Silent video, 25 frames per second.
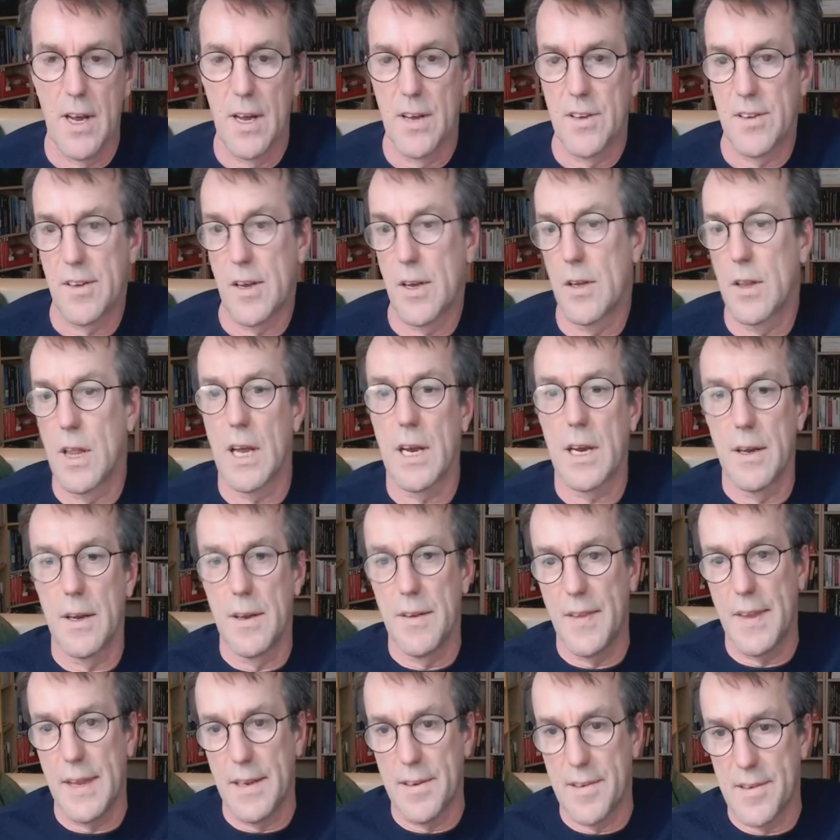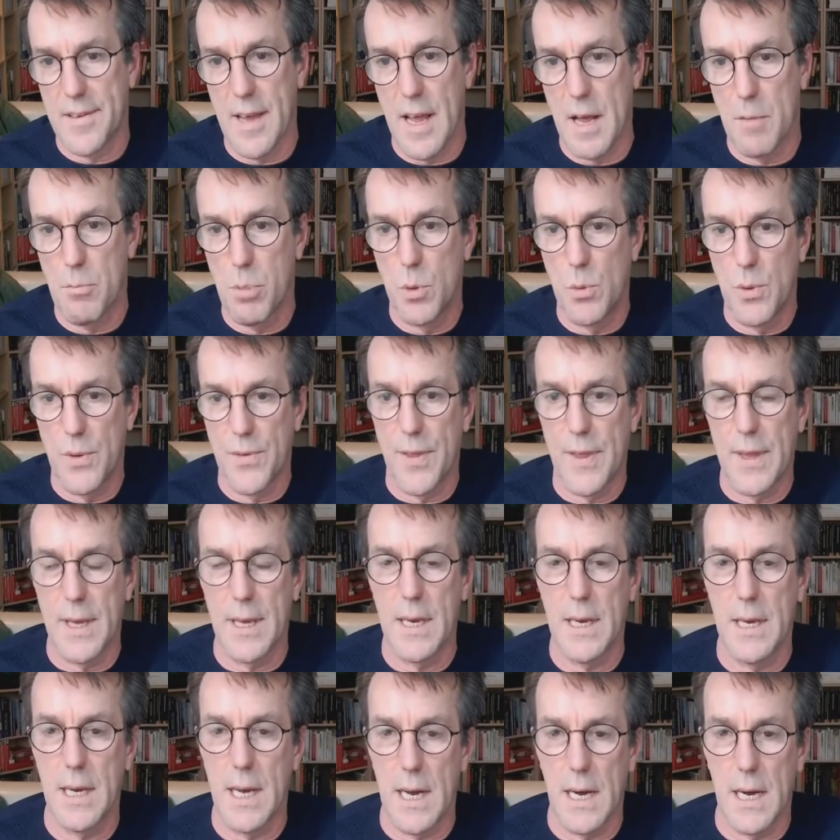So, like in the example with
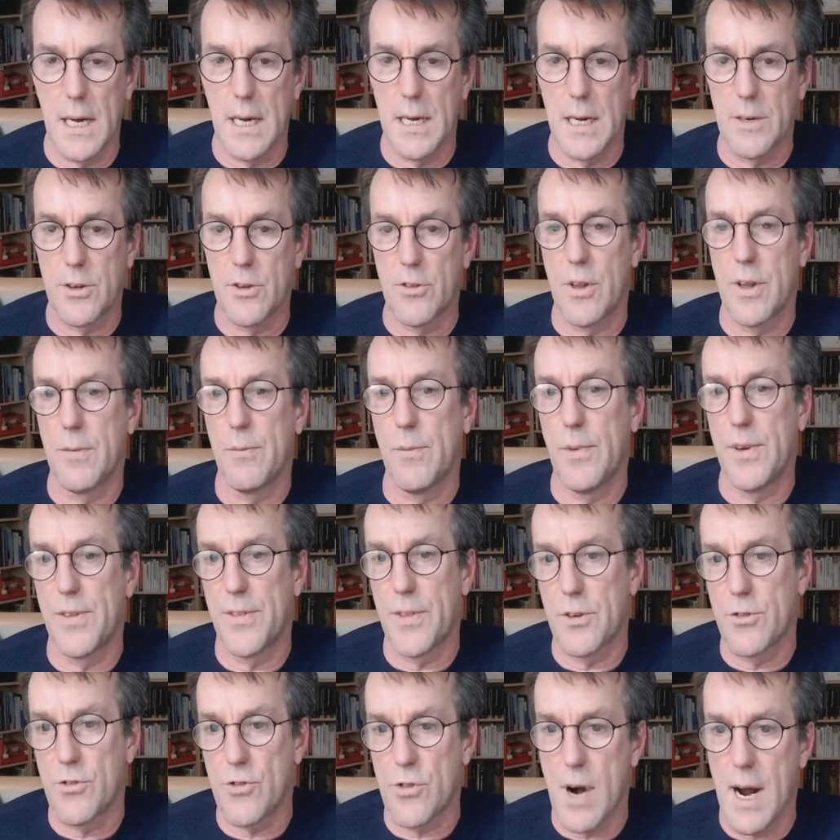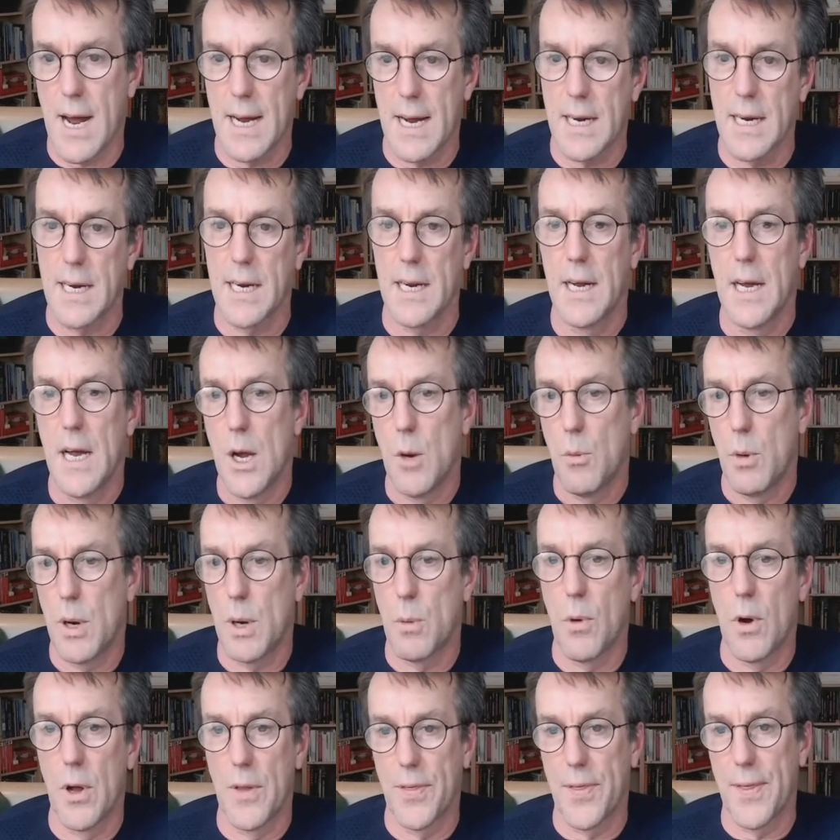the truck, we
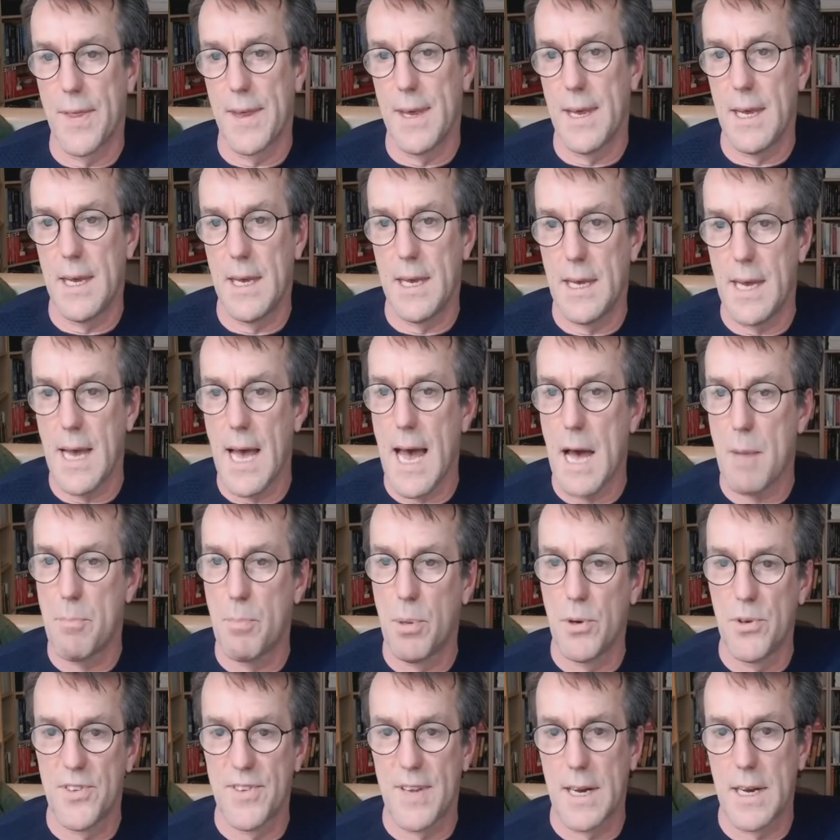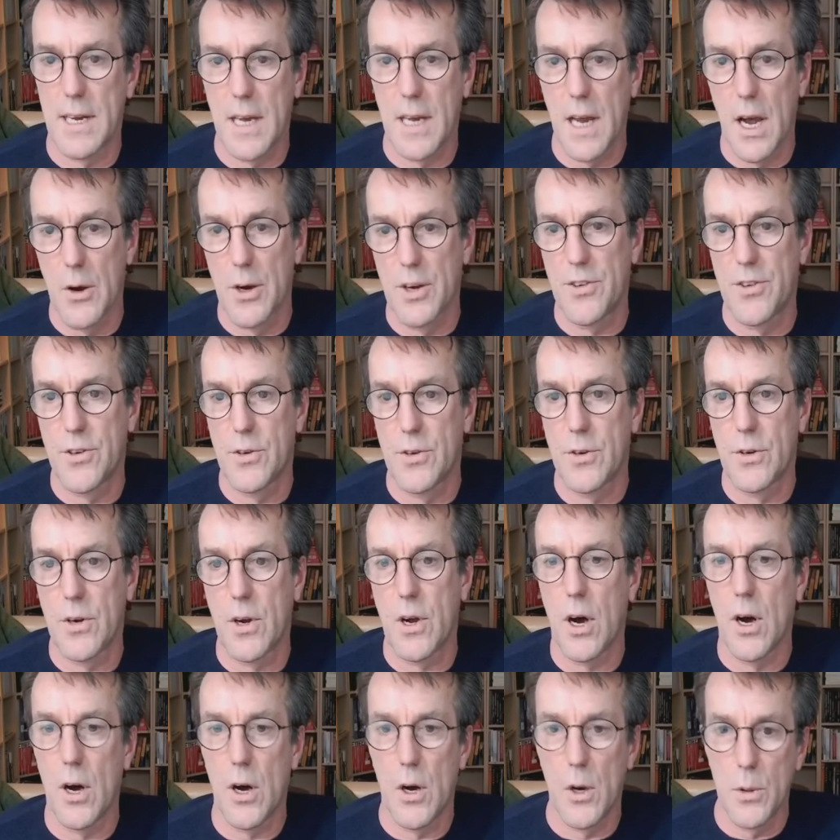want the apples that are going to
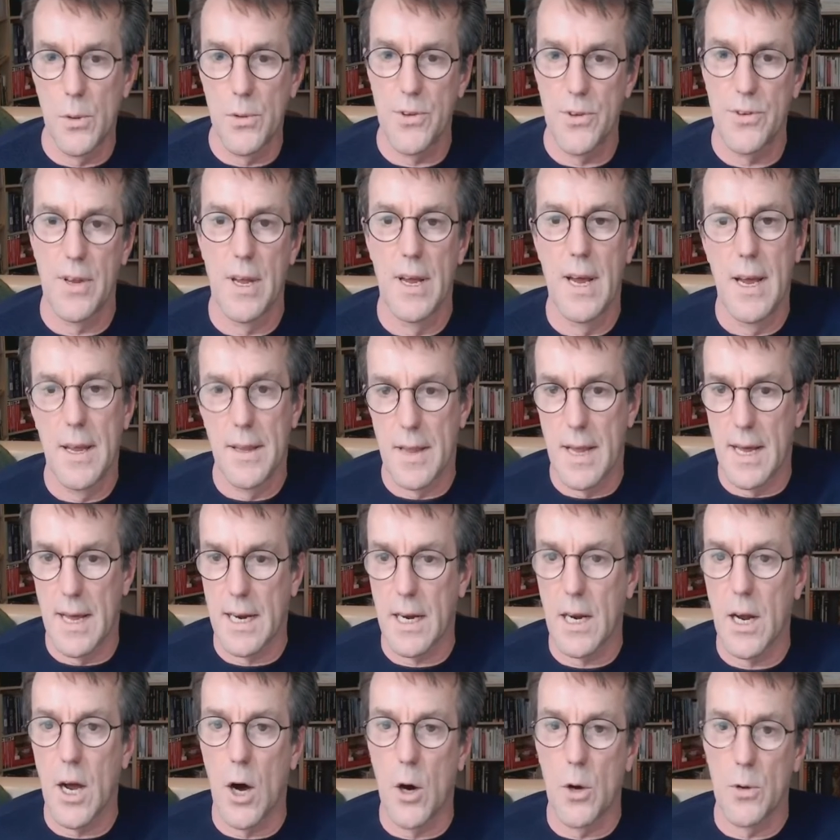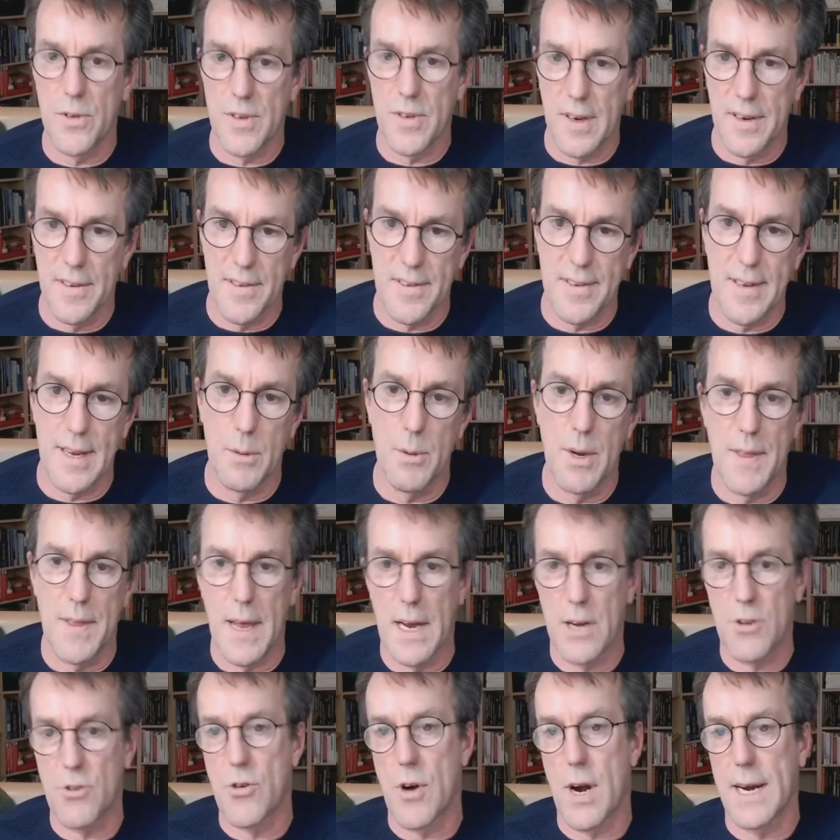Coles, that Coles can see where
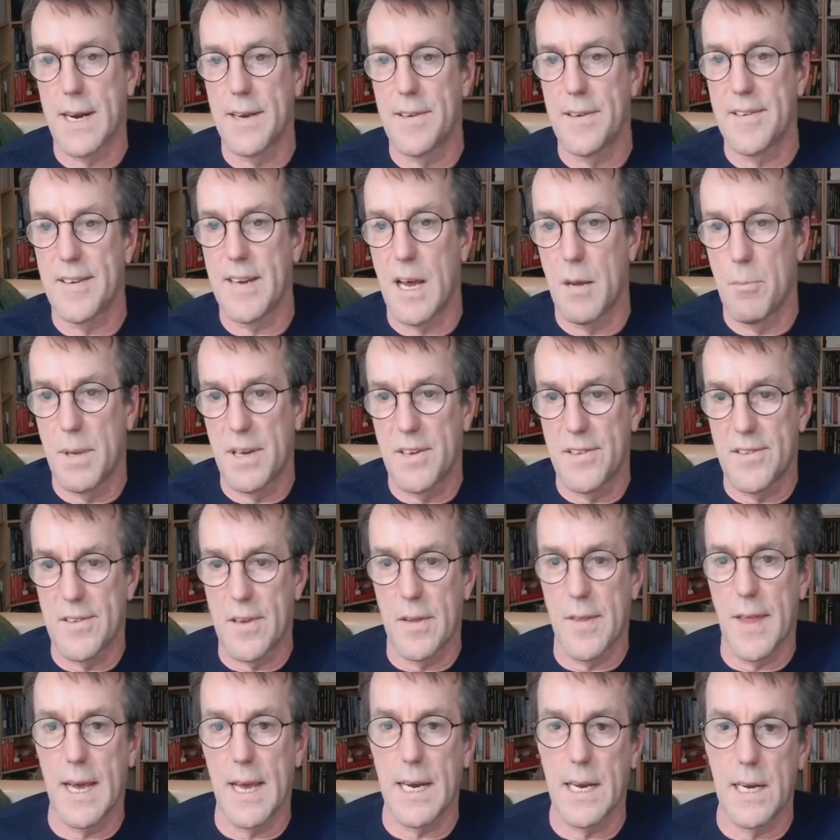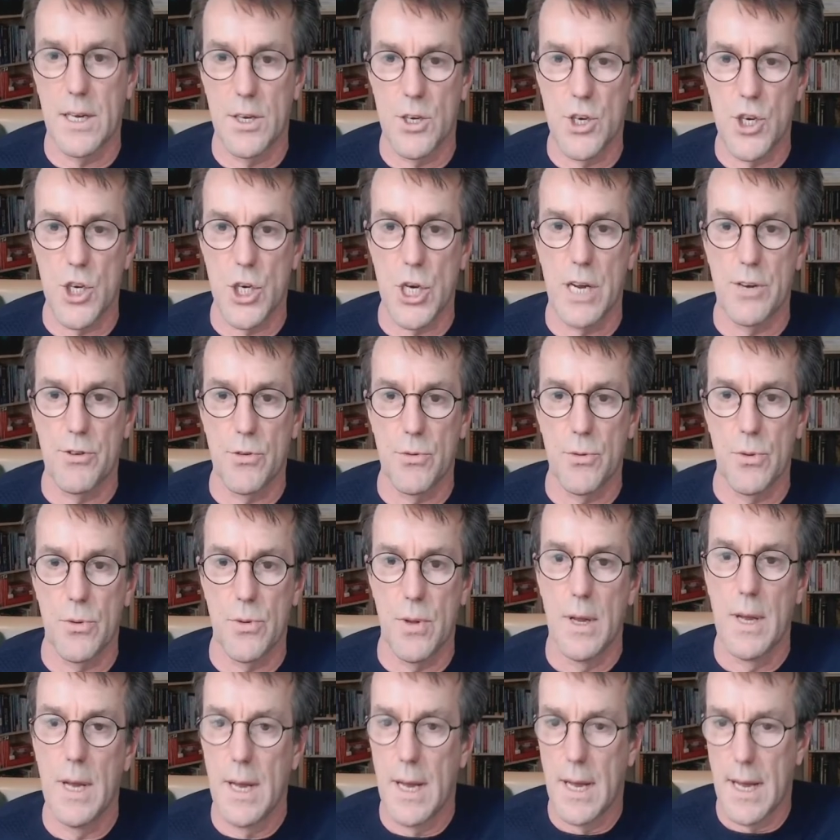that truck is coming, so they can schedule
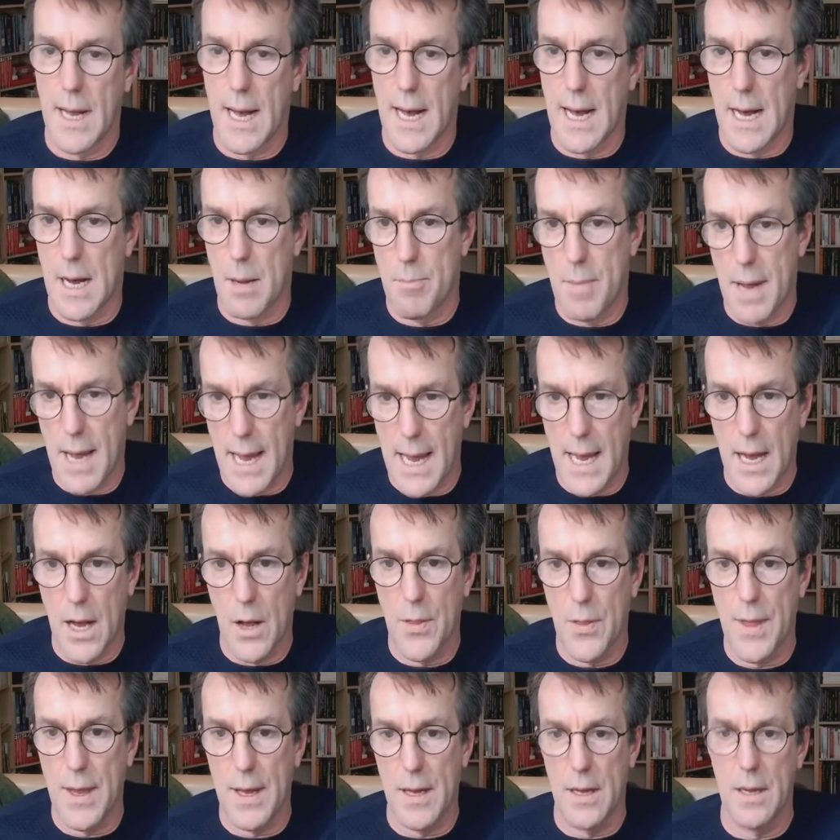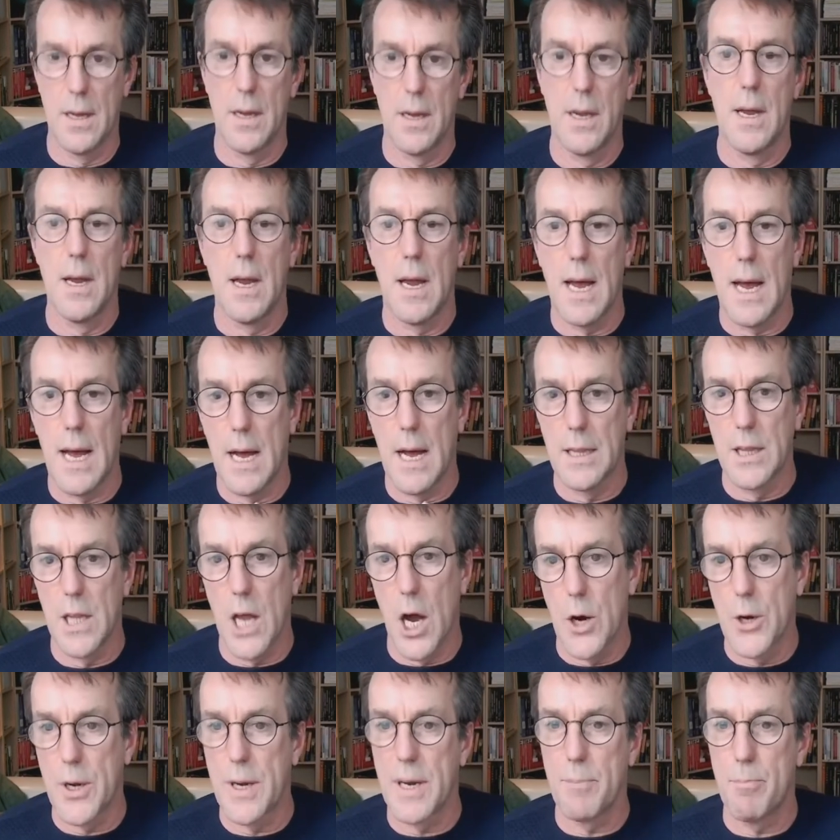how the
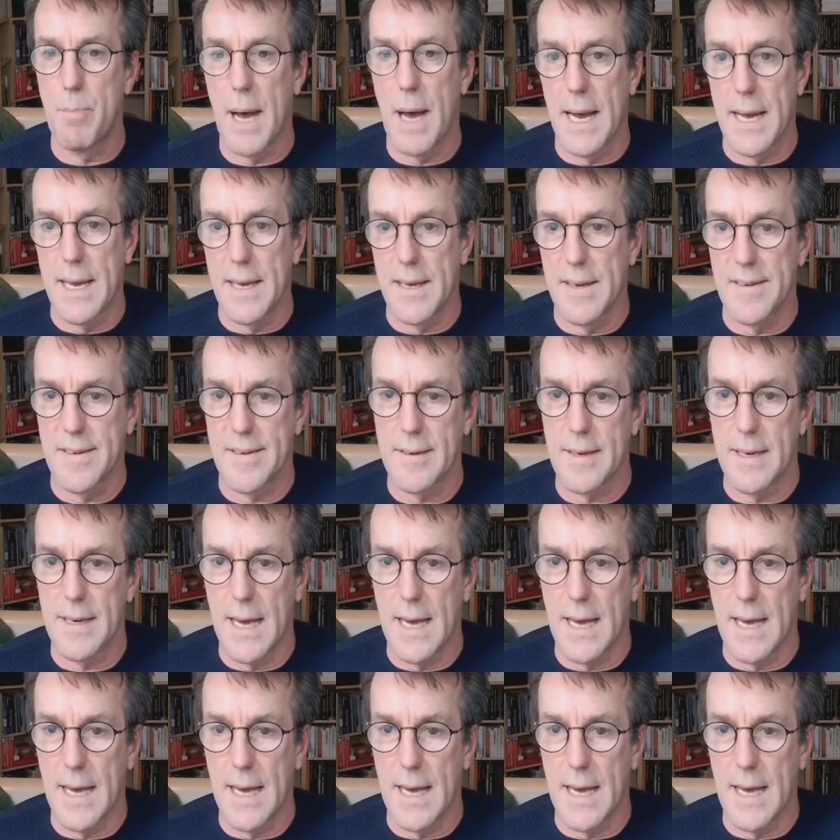loading bay is